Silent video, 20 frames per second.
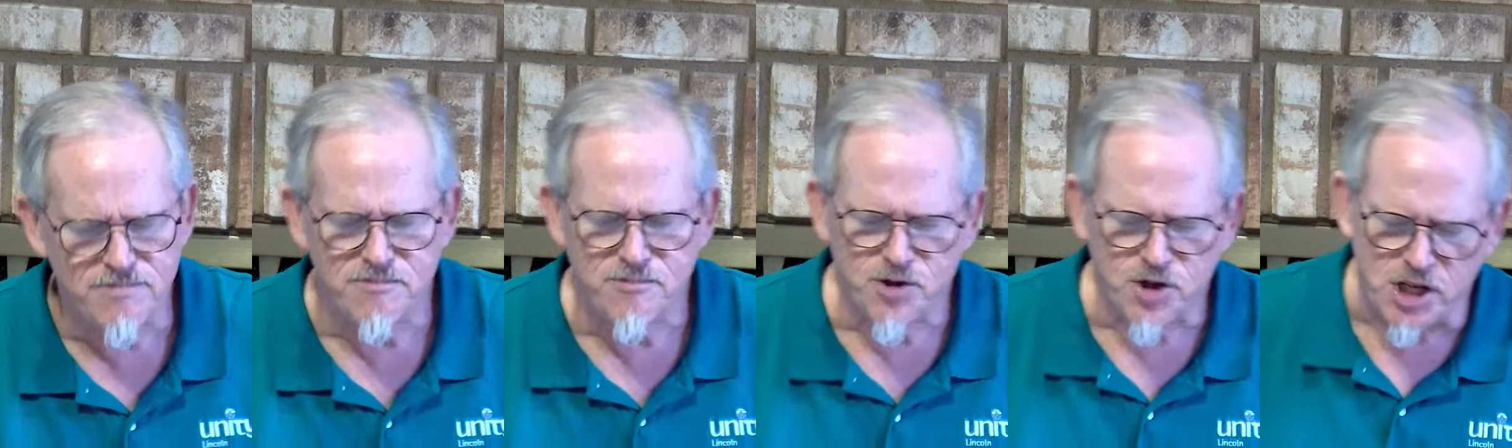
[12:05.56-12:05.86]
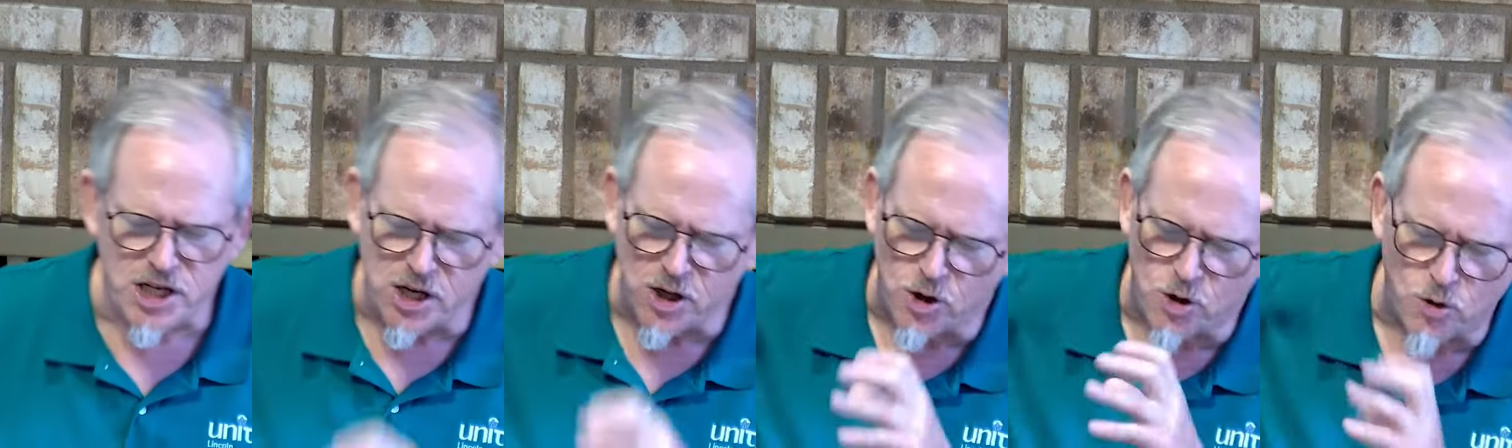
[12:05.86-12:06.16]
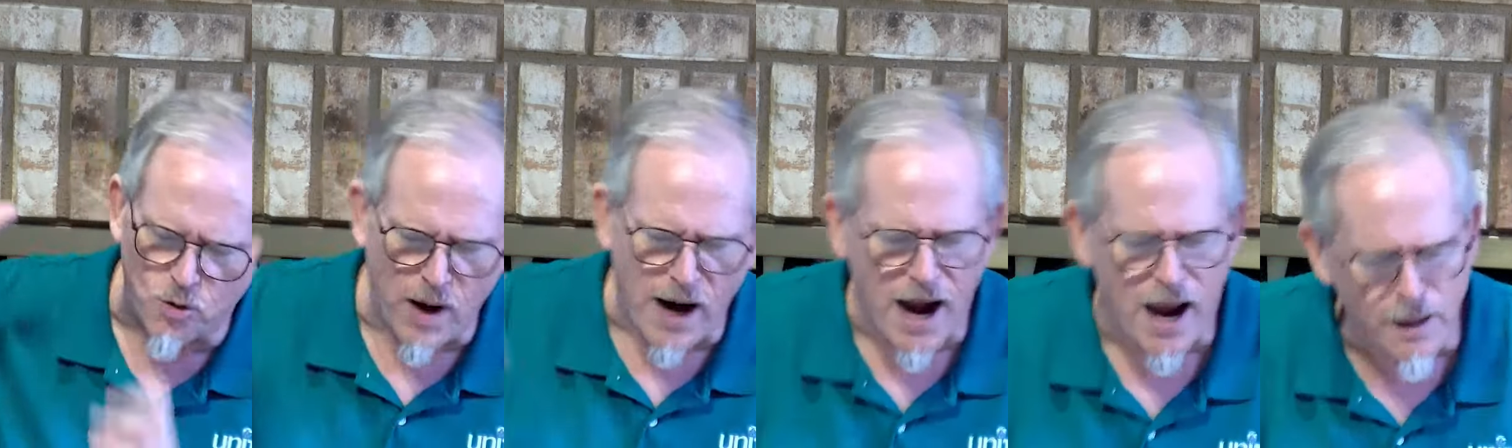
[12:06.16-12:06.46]
she
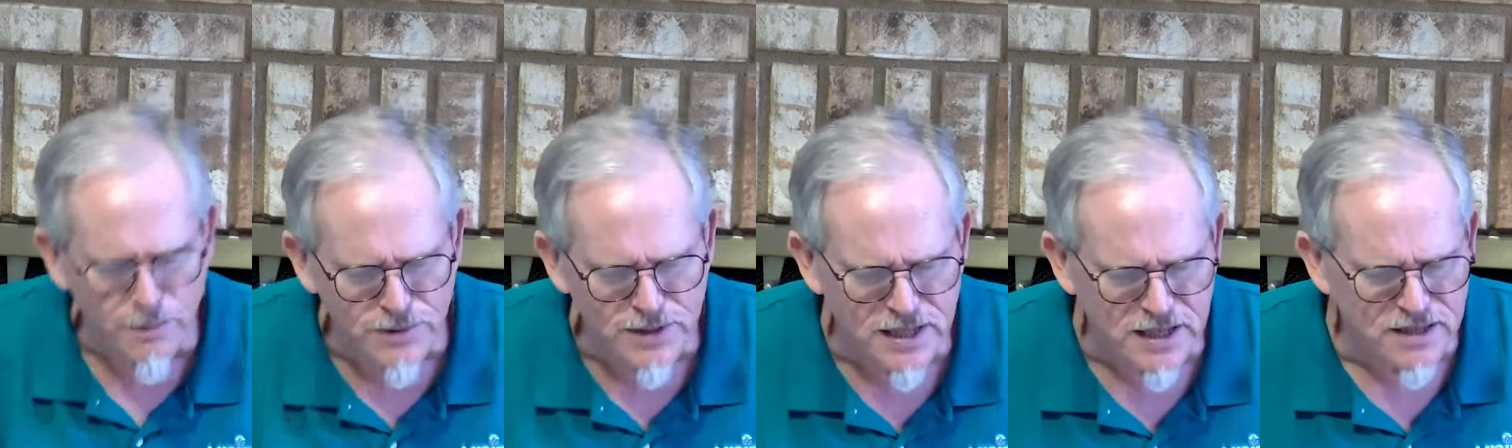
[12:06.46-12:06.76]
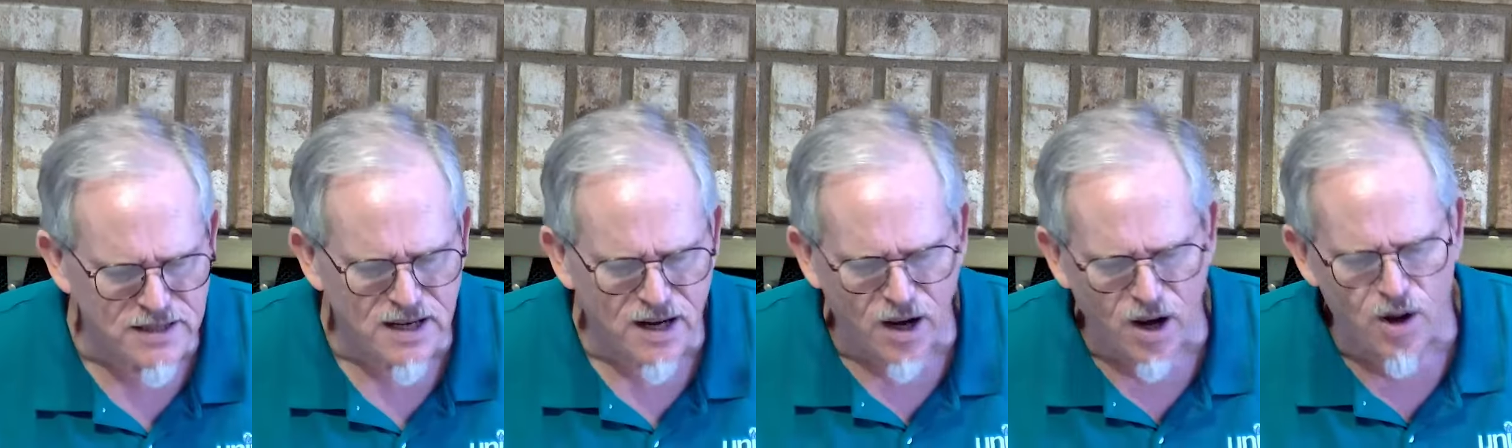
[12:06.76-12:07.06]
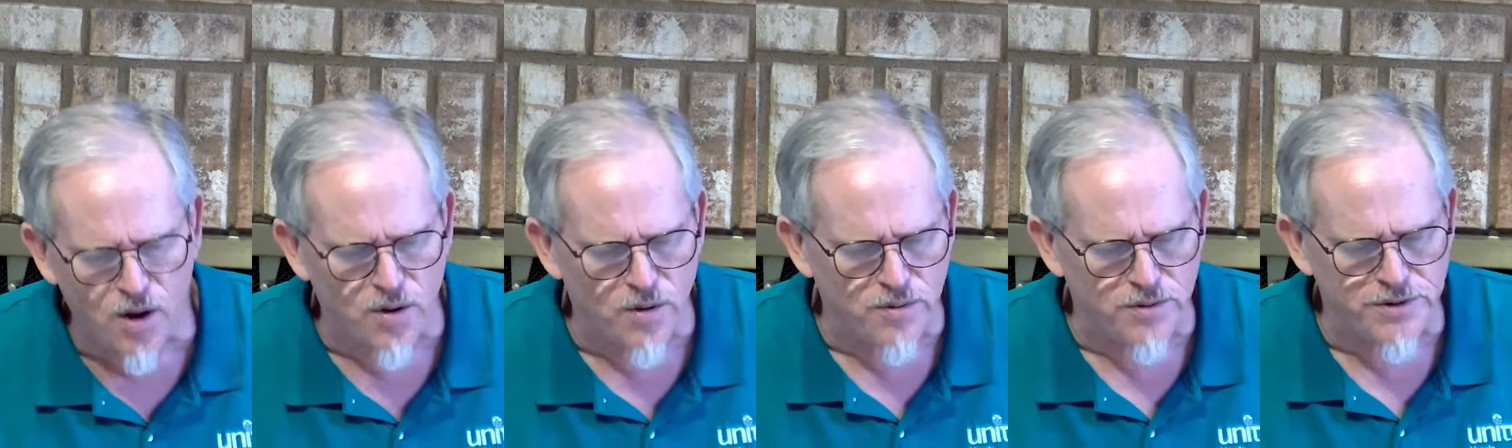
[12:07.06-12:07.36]
grabs his
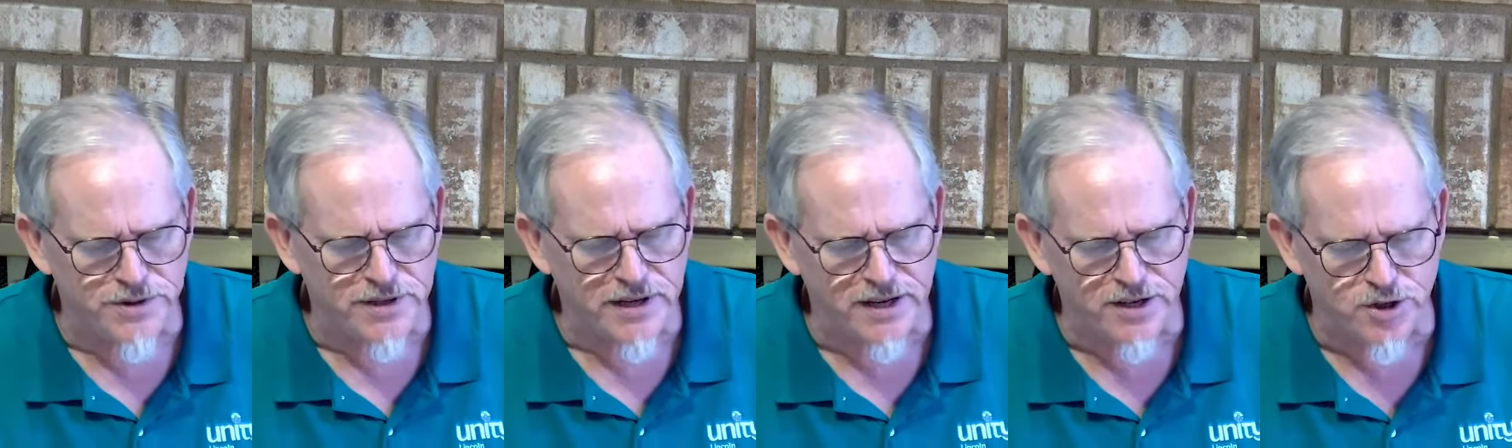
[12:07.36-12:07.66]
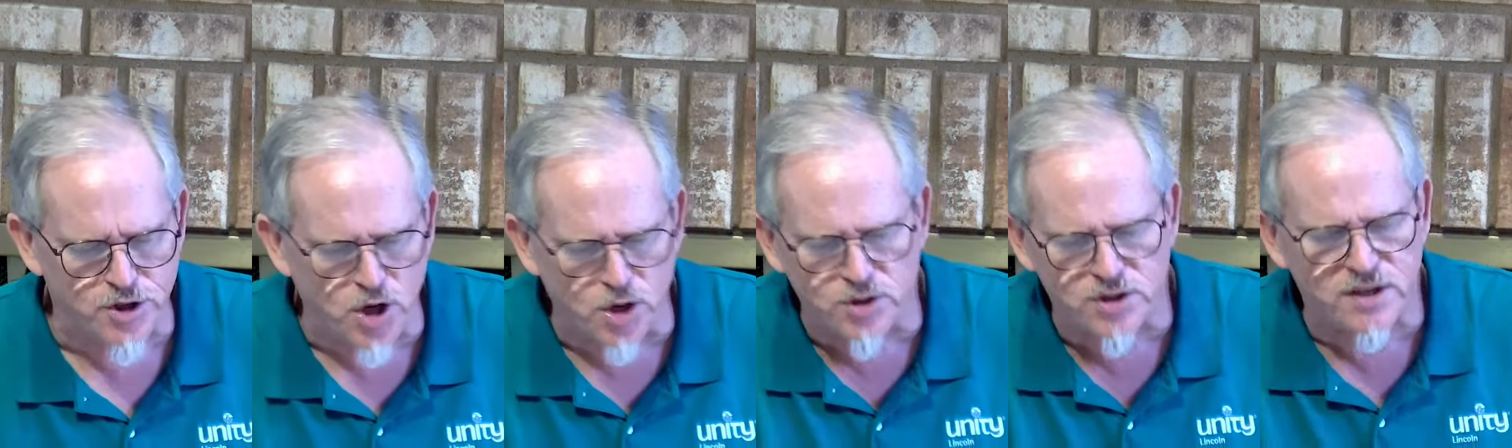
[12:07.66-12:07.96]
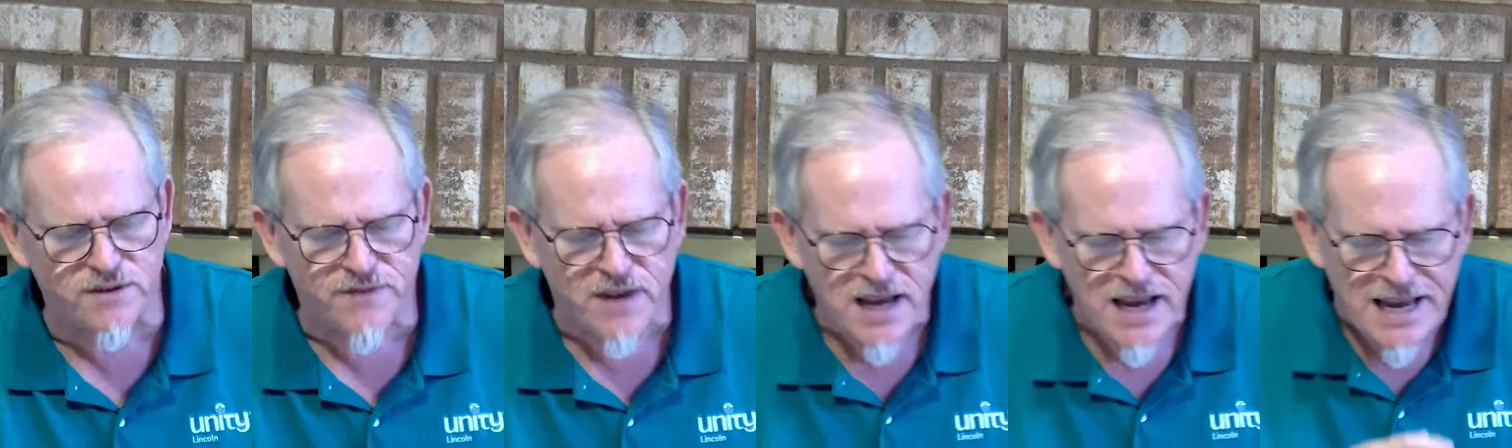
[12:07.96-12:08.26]
clothes, and
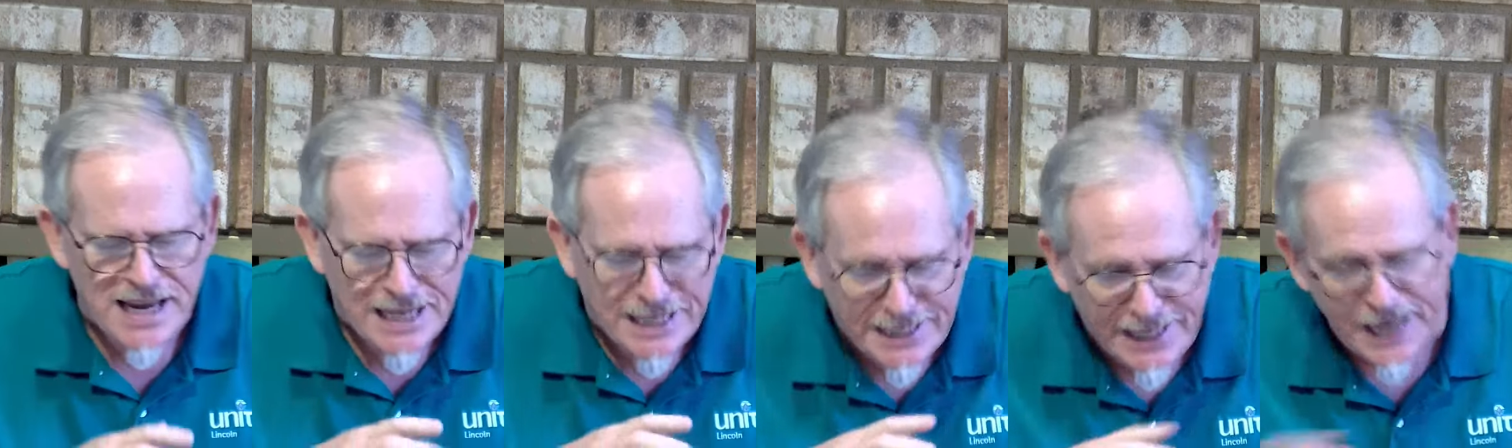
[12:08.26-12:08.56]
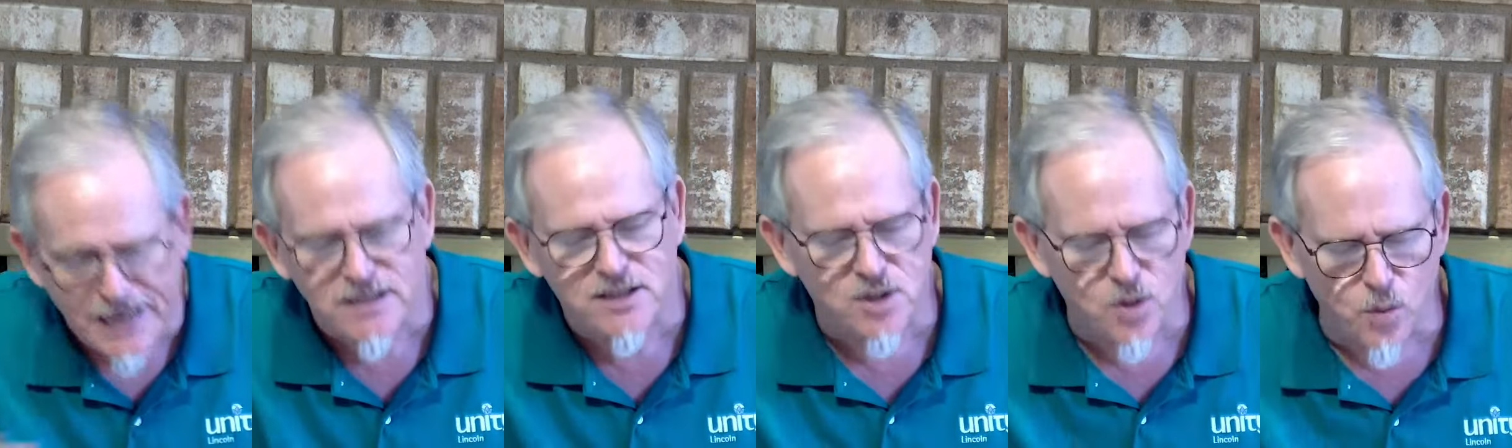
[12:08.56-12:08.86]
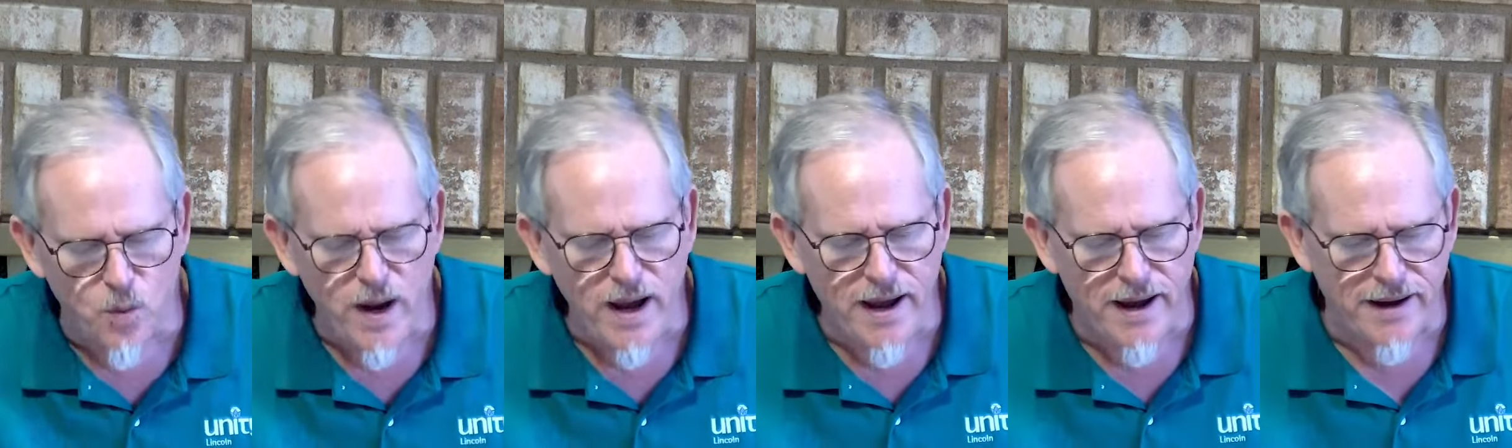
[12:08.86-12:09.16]
Joseph gets
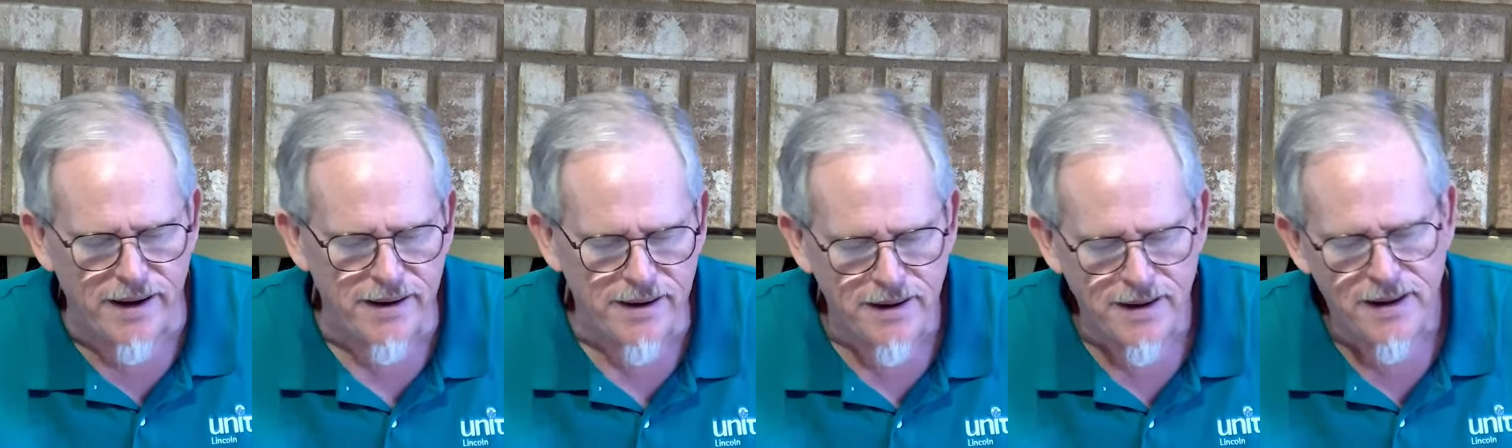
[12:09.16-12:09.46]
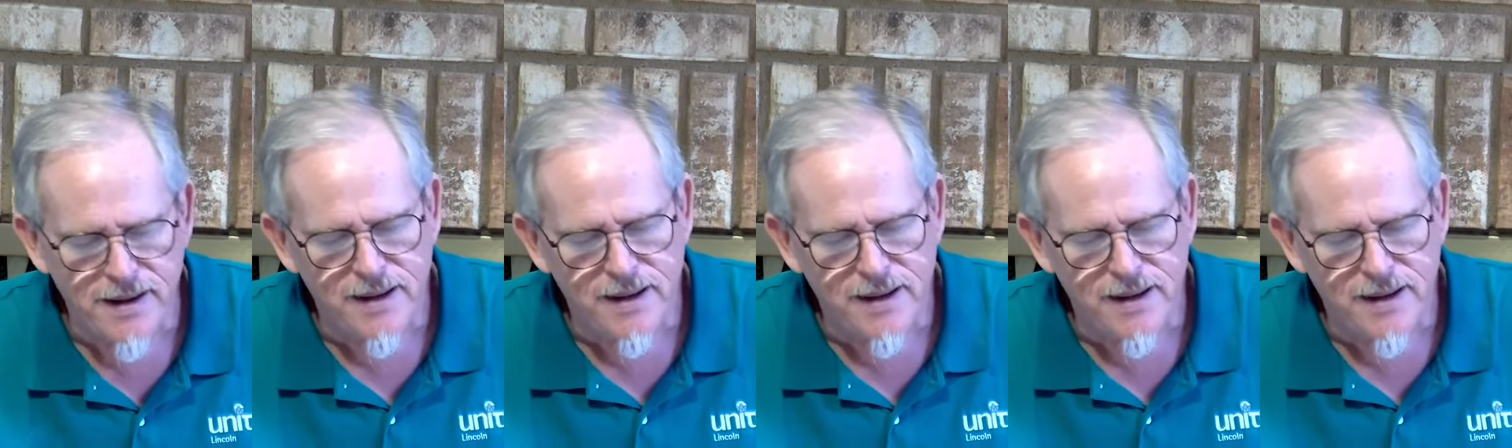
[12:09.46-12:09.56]
away,